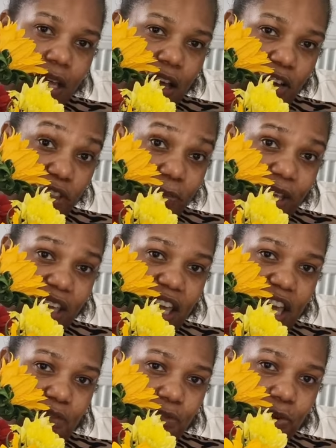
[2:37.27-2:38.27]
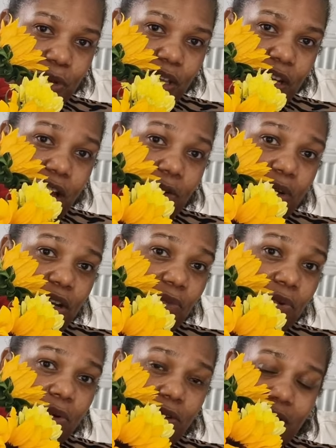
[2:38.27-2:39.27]
have to be careful, you know, with the
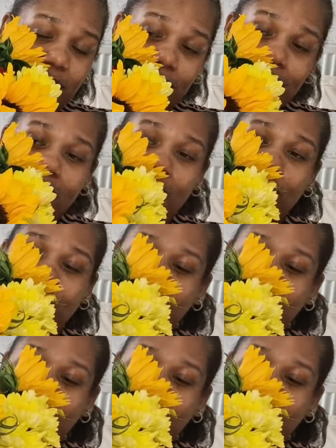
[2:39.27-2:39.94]
water and stuff.